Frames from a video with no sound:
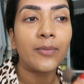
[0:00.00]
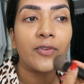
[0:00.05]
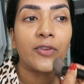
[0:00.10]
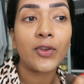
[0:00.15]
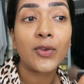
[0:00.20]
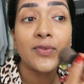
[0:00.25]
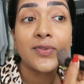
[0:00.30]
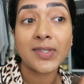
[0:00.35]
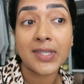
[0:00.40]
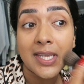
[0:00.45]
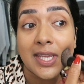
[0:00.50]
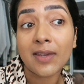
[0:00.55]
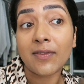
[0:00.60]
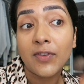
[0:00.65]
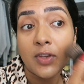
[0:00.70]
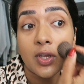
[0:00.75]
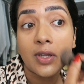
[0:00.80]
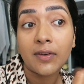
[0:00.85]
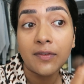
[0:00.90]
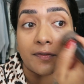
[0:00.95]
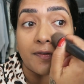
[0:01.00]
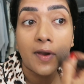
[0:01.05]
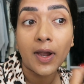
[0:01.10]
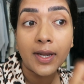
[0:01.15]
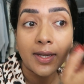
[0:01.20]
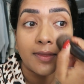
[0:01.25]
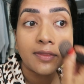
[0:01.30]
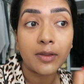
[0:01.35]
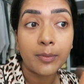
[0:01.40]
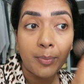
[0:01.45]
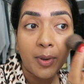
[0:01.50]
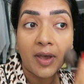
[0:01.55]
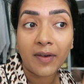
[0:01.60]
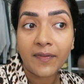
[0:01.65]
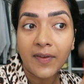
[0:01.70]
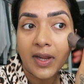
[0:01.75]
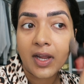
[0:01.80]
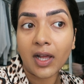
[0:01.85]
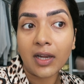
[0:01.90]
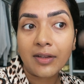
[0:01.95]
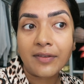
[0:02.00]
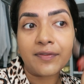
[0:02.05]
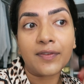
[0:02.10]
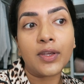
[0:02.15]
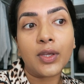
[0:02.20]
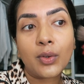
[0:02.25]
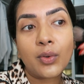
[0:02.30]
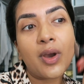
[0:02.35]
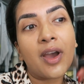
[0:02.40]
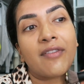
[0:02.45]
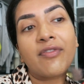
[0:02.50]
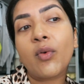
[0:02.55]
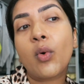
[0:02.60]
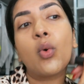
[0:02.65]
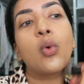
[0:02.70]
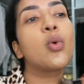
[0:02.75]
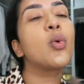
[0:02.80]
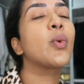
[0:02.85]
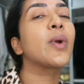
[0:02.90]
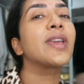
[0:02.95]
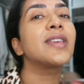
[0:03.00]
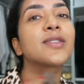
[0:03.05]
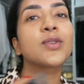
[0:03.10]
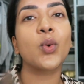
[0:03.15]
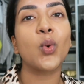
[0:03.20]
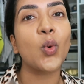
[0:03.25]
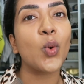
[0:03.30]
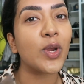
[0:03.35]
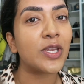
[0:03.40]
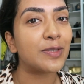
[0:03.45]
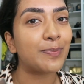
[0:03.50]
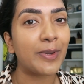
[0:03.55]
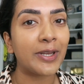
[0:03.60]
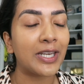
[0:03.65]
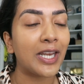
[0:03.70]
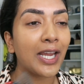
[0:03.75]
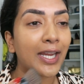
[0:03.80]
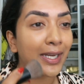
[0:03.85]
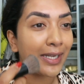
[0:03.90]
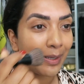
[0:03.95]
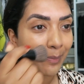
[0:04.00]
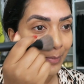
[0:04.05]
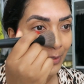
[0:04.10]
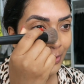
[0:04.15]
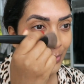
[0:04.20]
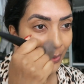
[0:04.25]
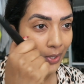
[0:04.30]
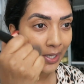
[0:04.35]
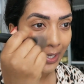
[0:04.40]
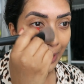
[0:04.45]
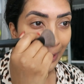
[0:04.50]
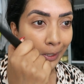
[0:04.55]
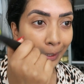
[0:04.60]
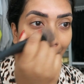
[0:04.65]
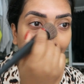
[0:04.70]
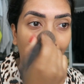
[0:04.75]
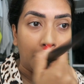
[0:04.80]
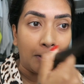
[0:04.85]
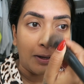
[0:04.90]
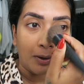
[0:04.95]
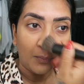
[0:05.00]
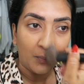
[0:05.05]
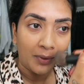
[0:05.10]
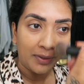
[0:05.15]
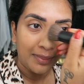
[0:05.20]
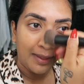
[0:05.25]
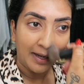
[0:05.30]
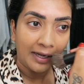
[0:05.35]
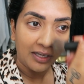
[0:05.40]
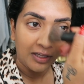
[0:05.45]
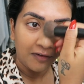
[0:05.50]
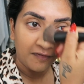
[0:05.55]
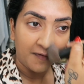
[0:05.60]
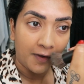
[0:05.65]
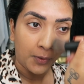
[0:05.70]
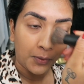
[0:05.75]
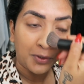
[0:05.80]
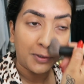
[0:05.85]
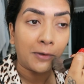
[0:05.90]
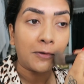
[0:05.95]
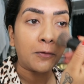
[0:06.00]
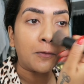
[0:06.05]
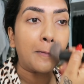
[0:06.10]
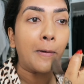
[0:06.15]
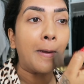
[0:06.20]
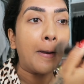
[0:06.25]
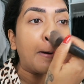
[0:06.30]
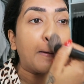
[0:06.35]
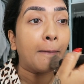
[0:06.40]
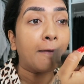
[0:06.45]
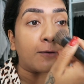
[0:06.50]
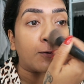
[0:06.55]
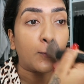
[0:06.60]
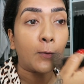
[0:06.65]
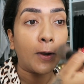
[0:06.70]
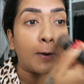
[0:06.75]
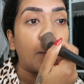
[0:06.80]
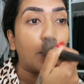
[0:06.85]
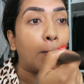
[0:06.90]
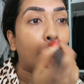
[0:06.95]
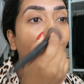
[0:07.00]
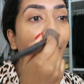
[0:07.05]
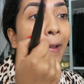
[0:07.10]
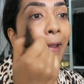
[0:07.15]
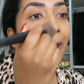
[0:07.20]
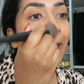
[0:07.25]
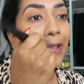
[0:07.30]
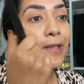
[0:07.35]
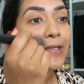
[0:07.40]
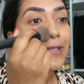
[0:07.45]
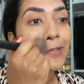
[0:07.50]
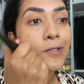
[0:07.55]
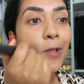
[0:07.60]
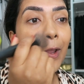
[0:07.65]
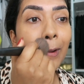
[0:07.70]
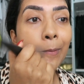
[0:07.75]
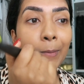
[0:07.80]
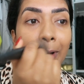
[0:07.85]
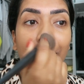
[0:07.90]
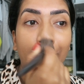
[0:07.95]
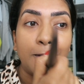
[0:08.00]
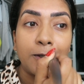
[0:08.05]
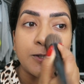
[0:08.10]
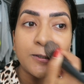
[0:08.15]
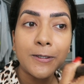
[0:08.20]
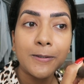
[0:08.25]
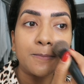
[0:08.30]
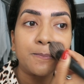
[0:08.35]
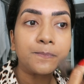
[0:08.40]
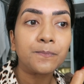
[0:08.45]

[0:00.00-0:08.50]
So see if you can find the perfect color for you. I've always been like an in-between color with any foundation. I struggle so much.